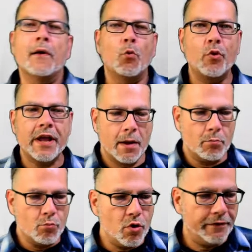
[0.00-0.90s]
we're
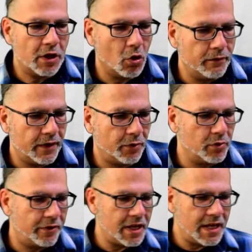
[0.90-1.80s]
moving over to
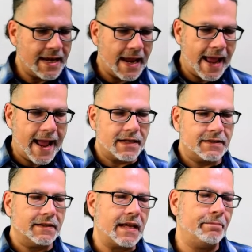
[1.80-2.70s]
the
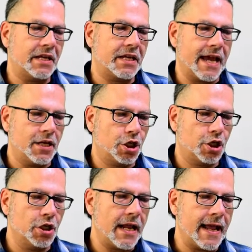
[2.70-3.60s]
Access
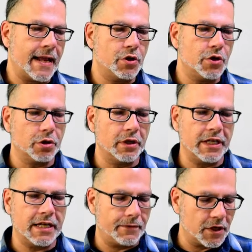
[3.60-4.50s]
application, and
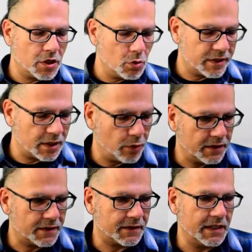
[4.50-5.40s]
usually the user will
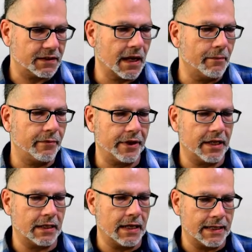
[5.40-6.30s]
see
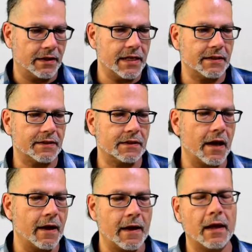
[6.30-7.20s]
something like this
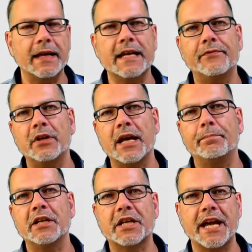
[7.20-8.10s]
if an
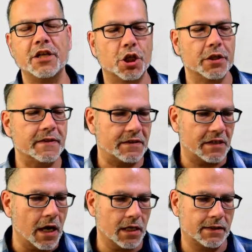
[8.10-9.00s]
application
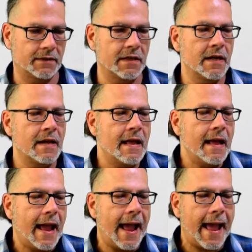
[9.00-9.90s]
starts.
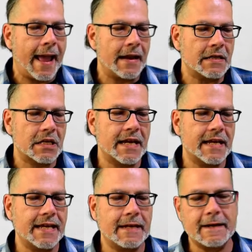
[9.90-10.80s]
And
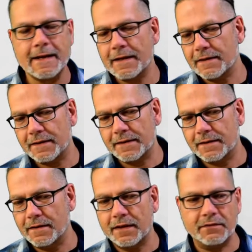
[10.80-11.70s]

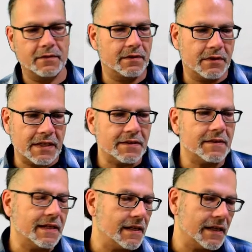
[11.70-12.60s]
this
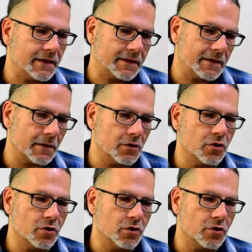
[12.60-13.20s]
is